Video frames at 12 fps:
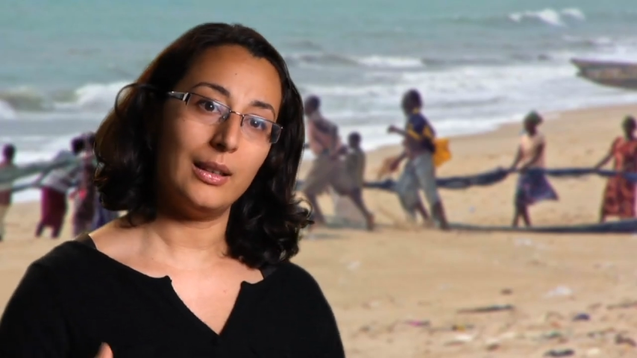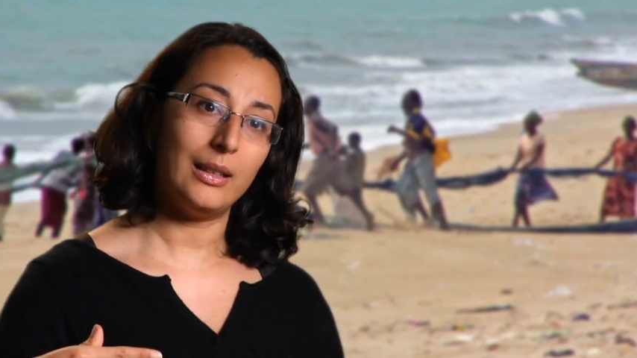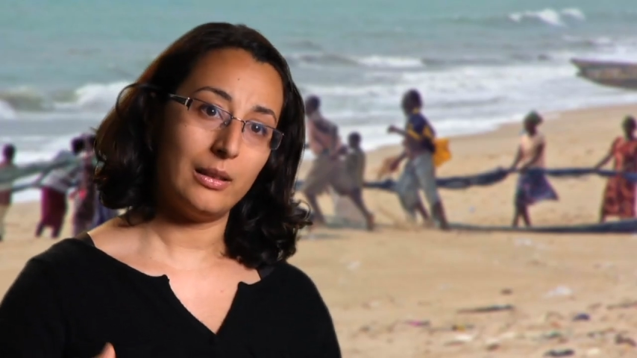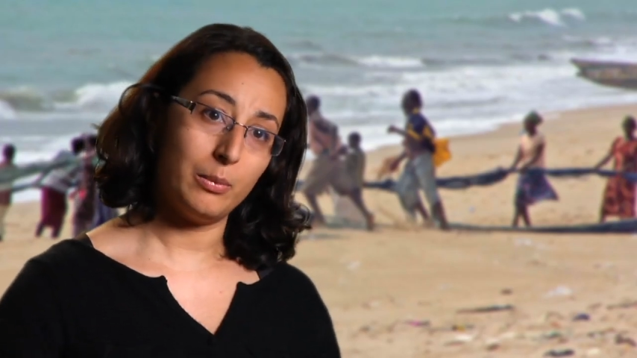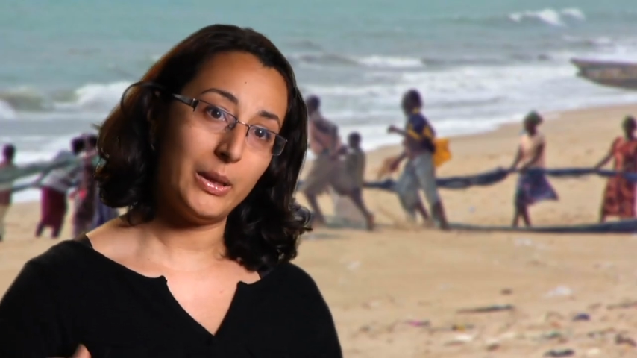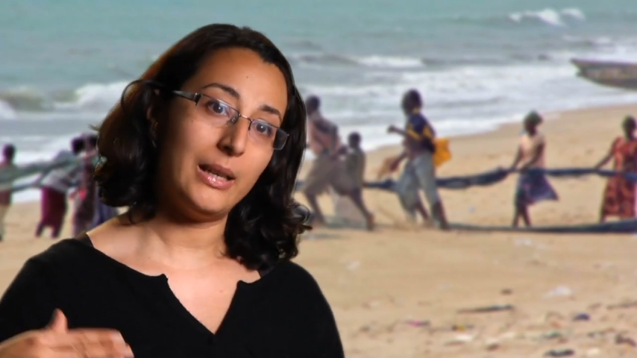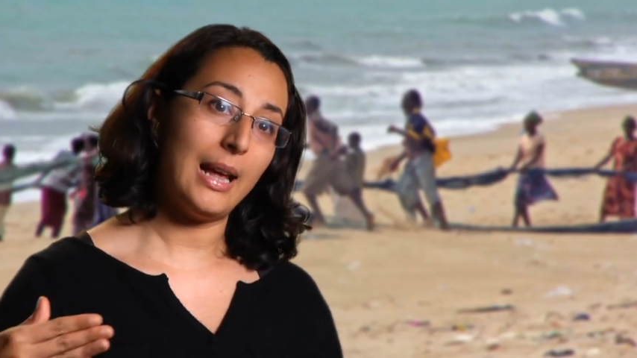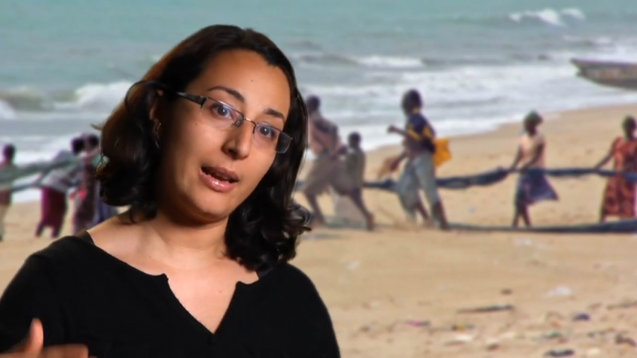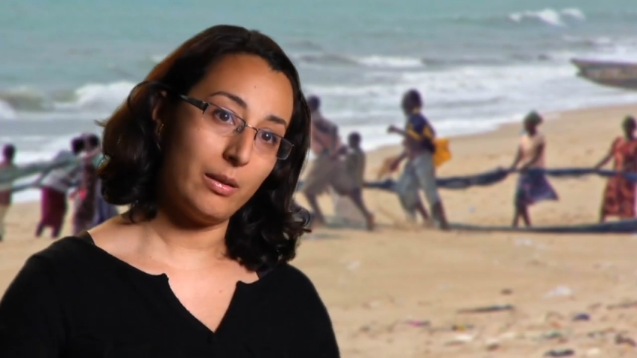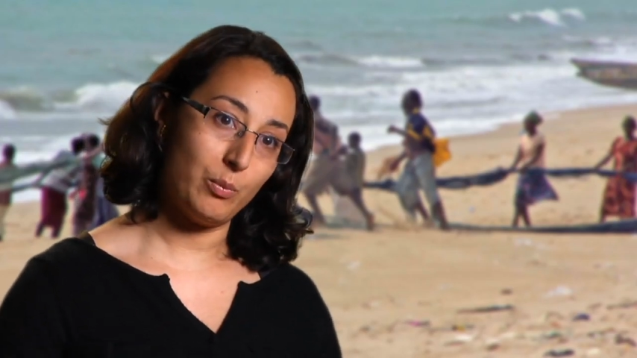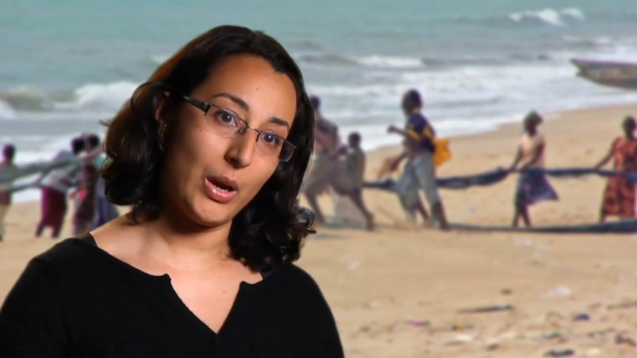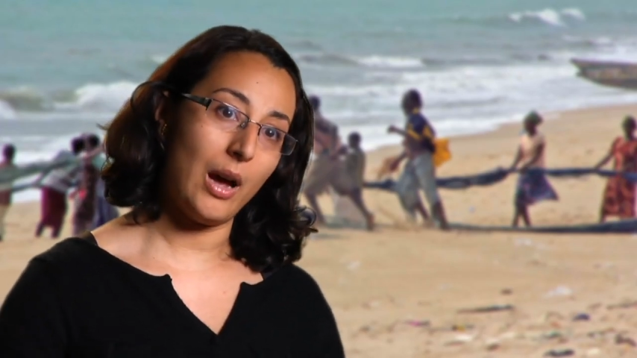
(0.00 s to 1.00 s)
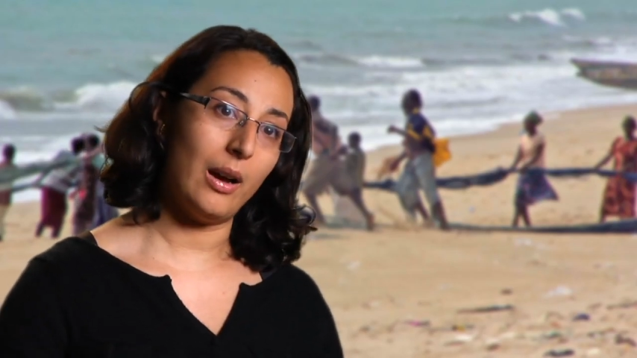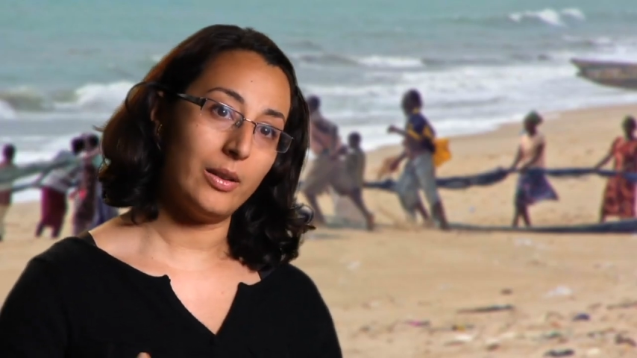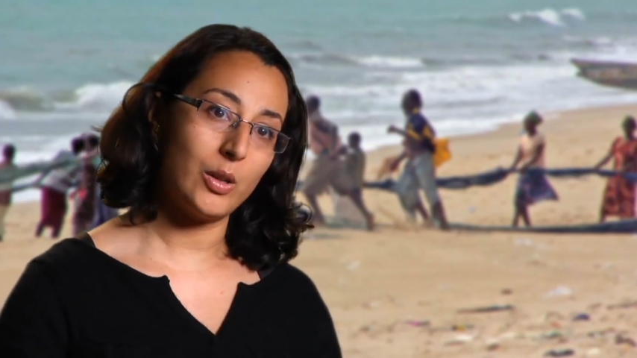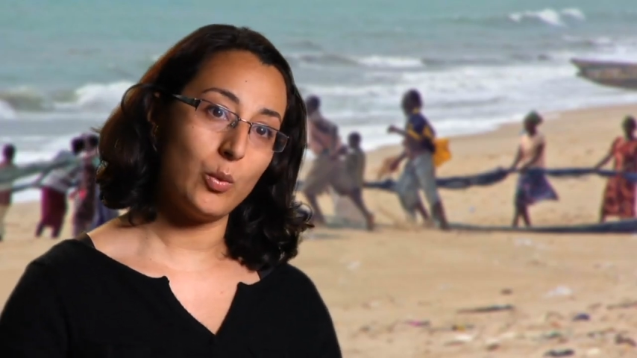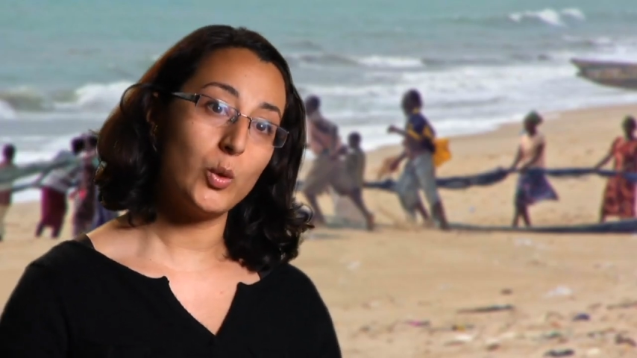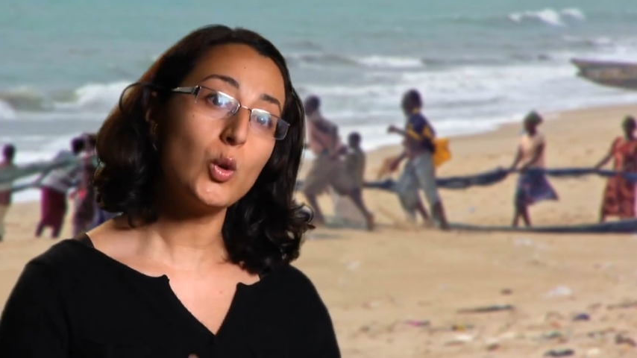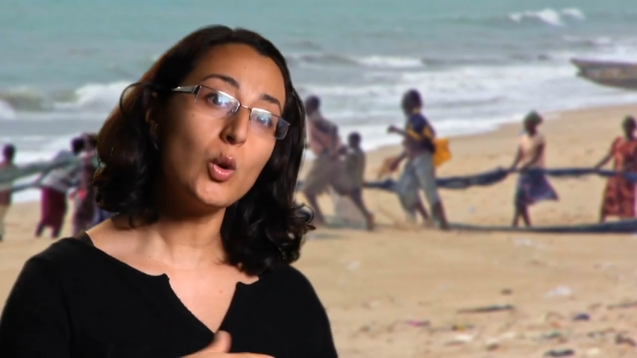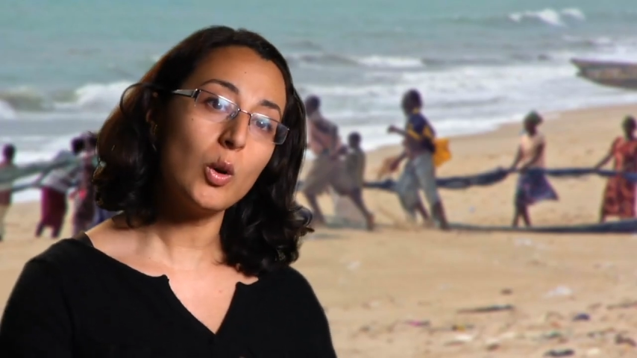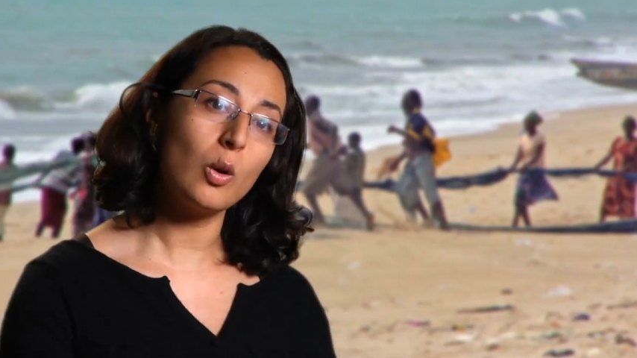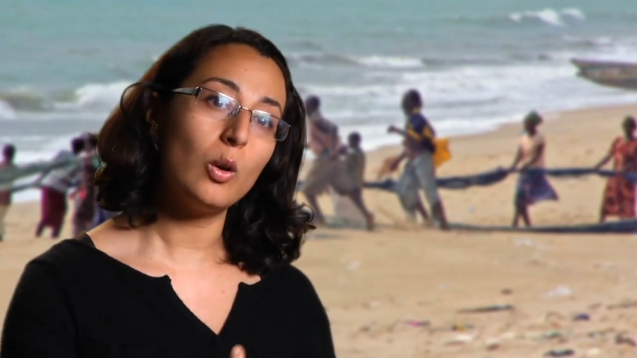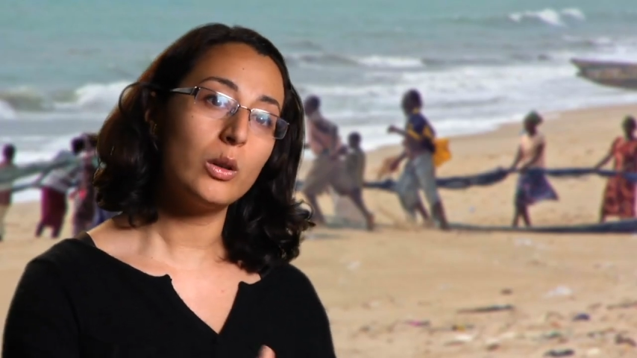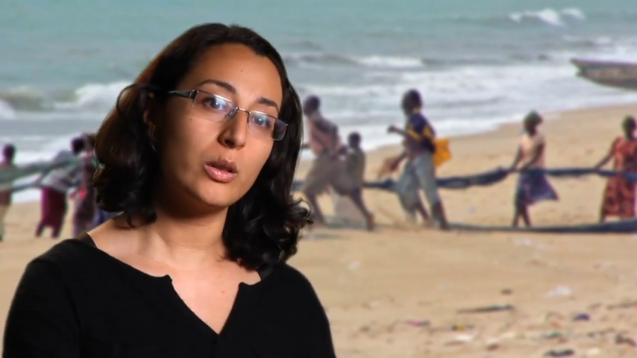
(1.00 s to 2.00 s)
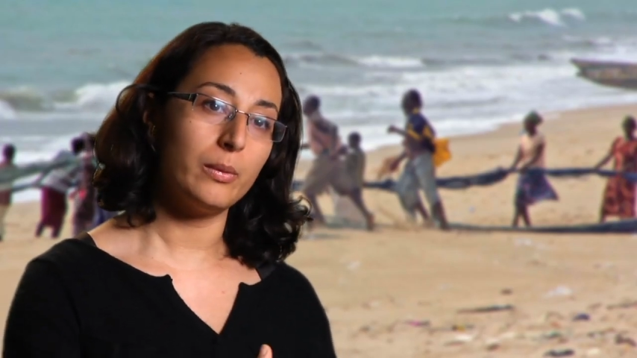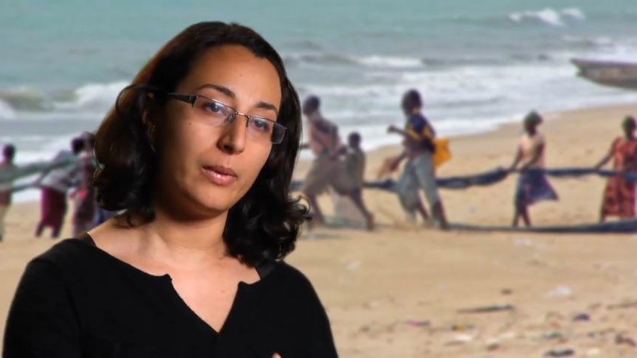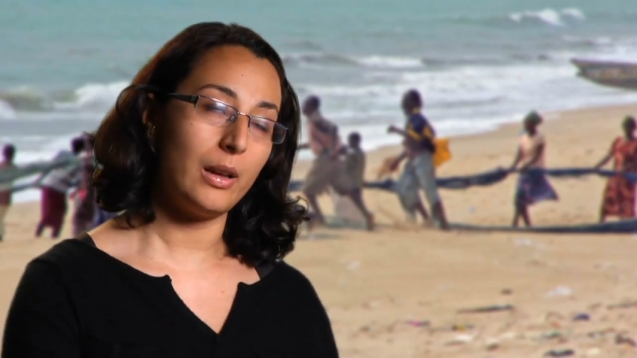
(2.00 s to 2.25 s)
a little bit lagging behind. So we talk a lot